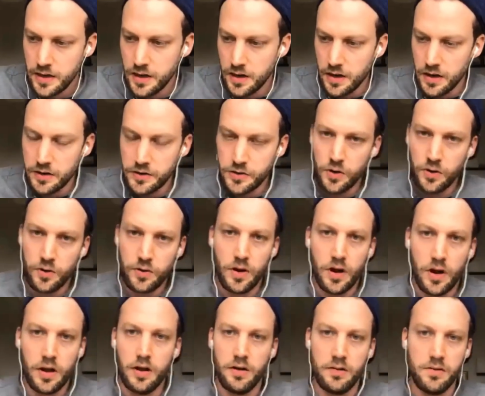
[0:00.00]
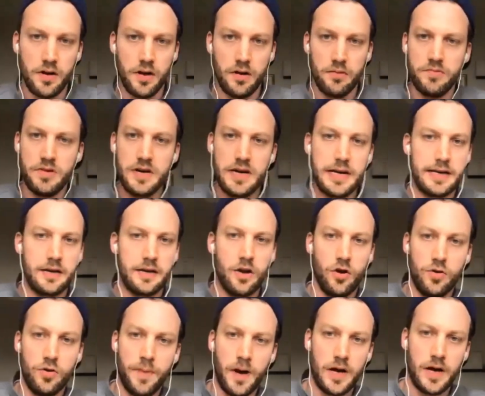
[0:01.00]
you know a, a really
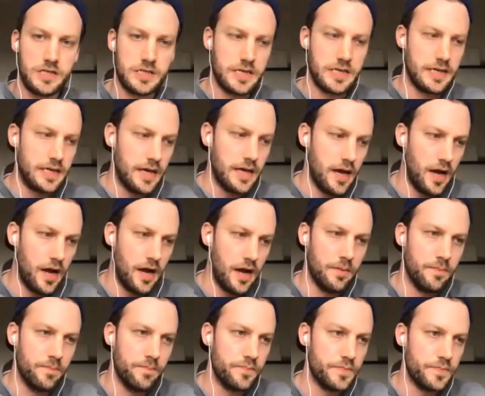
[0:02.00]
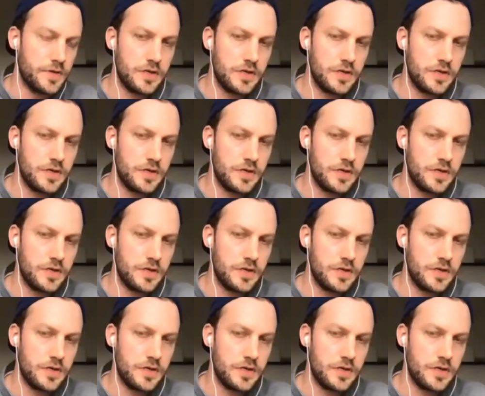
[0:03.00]
low budget um,